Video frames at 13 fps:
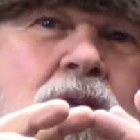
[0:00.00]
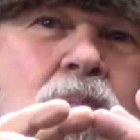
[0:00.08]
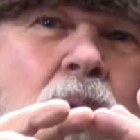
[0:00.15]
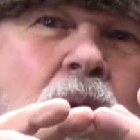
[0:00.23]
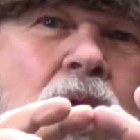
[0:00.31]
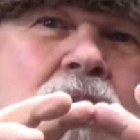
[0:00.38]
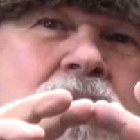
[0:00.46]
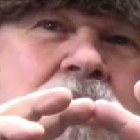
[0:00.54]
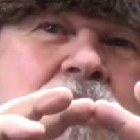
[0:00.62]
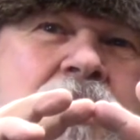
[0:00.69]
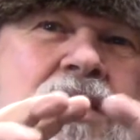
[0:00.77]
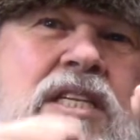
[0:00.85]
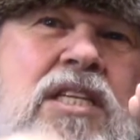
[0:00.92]

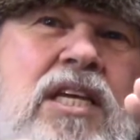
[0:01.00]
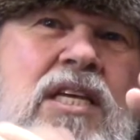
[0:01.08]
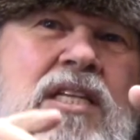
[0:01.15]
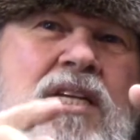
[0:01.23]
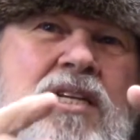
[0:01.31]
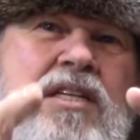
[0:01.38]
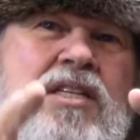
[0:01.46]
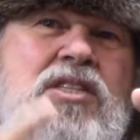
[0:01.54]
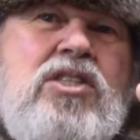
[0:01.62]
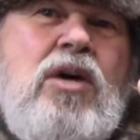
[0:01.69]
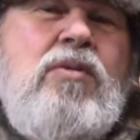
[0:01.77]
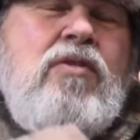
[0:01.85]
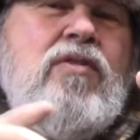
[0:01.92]
boxes, and
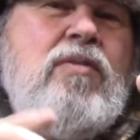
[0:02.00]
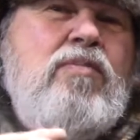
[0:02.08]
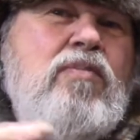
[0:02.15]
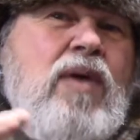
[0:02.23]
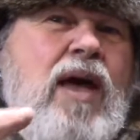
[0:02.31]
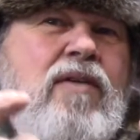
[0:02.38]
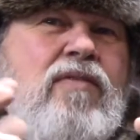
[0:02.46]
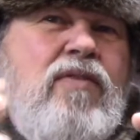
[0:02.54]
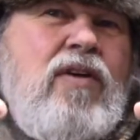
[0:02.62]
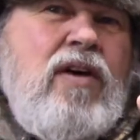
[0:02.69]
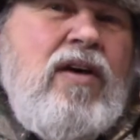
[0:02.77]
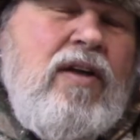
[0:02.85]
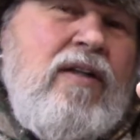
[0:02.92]
some of them
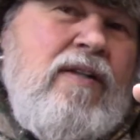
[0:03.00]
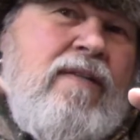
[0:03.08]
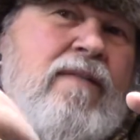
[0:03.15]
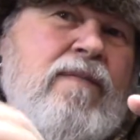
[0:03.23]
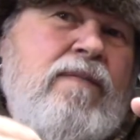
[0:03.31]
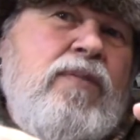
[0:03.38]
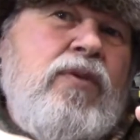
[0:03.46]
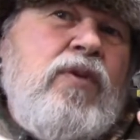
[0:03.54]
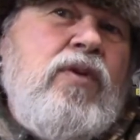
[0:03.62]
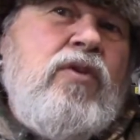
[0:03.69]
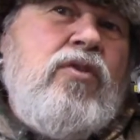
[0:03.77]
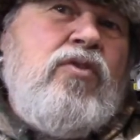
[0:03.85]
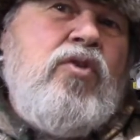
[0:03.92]
have
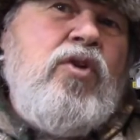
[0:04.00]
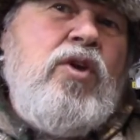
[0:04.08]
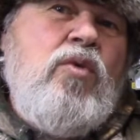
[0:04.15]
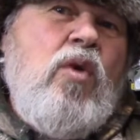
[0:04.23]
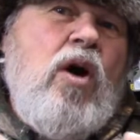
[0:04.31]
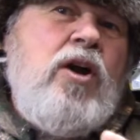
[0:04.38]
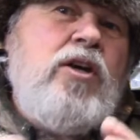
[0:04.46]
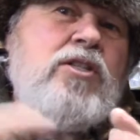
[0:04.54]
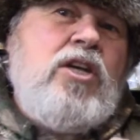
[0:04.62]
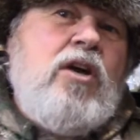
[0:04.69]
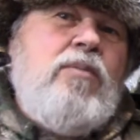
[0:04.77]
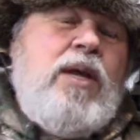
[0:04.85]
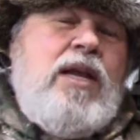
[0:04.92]
3 wires
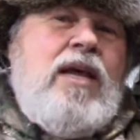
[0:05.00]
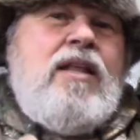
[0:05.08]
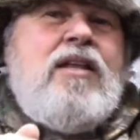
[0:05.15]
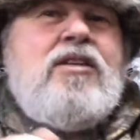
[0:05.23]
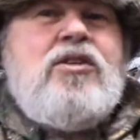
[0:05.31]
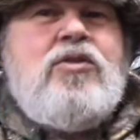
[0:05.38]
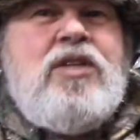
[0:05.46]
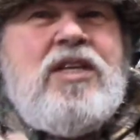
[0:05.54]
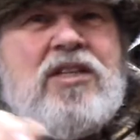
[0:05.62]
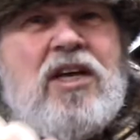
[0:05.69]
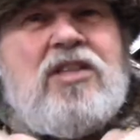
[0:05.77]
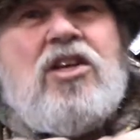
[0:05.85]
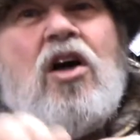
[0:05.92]
coming in, so he
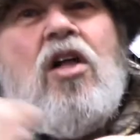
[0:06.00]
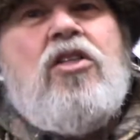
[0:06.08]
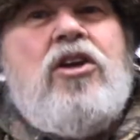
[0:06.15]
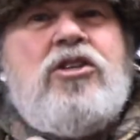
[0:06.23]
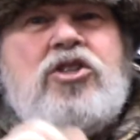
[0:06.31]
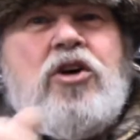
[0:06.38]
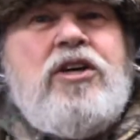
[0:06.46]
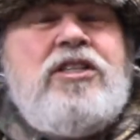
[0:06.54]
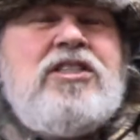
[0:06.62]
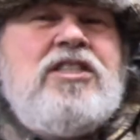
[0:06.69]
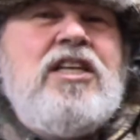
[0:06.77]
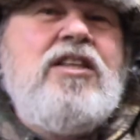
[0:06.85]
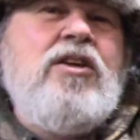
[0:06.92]
does all the
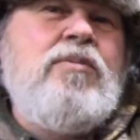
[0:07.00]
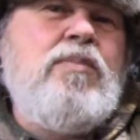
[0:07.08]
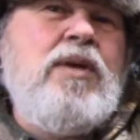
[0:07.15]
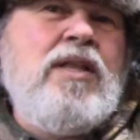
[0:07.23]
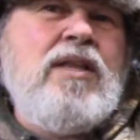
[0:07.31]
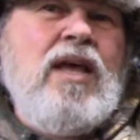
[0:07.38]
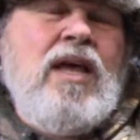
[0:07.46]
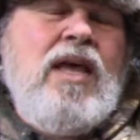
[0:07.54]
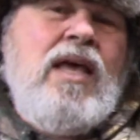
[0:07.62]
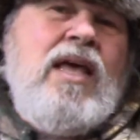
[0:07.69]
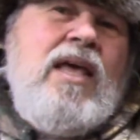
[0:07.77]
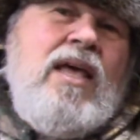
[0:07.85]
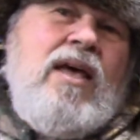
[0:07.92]
joints in them. And
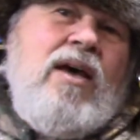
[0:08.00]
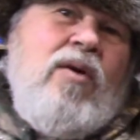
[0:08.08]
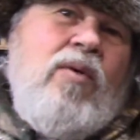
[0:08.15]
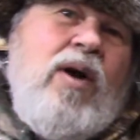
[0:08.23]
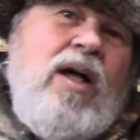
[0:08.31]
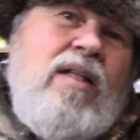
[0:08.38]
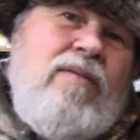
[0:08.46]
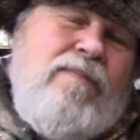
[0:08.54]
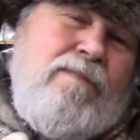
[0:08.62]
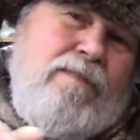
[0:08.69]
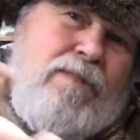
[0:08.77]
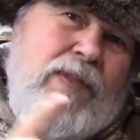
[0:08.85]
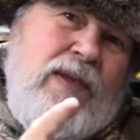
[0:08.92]
well,
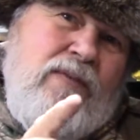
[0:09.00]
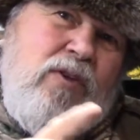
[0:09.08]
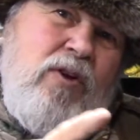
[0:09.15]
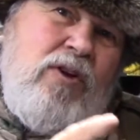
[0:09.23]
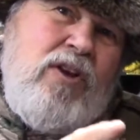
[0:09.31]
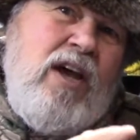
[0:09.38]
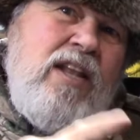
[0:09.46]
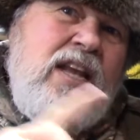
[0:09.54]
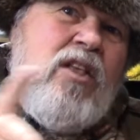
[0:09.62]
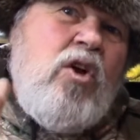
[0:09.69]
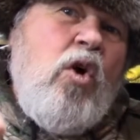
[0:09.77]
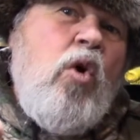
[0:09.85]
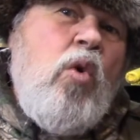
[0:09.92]
if they're done
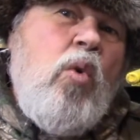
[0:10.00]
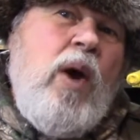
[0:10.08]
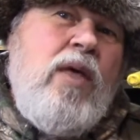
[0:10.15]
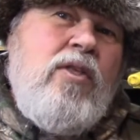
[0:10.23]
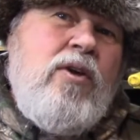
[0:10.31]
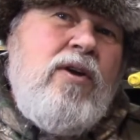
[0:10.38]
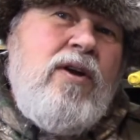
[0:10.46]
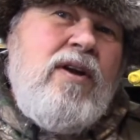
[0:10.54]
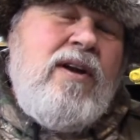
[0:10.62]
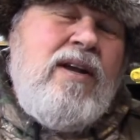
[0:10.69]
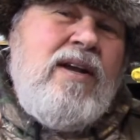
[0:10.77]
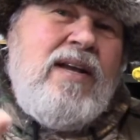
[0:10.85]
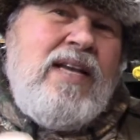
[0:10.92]
in cold weather,
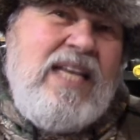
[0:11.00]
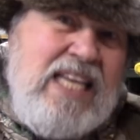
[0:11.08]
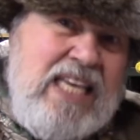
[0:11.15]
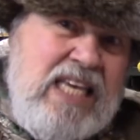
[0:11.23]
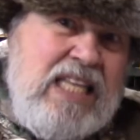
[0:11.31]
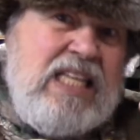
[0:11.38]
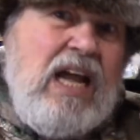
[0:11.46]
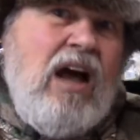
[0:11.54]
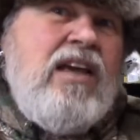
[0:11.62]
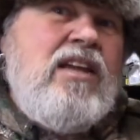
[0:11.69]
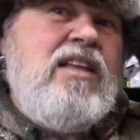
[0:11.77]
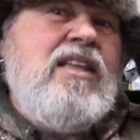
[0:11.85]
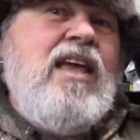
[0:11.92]
he
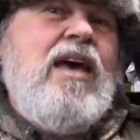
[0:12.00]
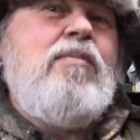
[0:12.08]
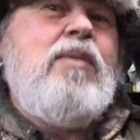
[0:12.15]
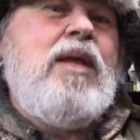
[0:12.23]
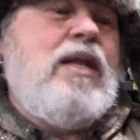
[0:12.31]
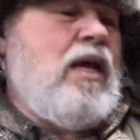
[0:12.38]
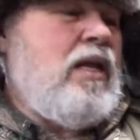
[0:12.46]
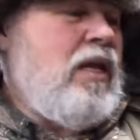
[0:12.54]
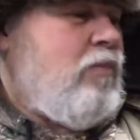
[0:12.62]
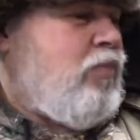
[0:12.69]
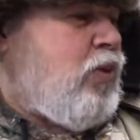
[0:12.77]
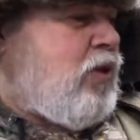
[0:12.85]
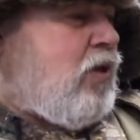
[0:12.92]
tightened them, and then he
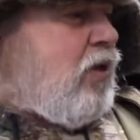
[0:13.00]
put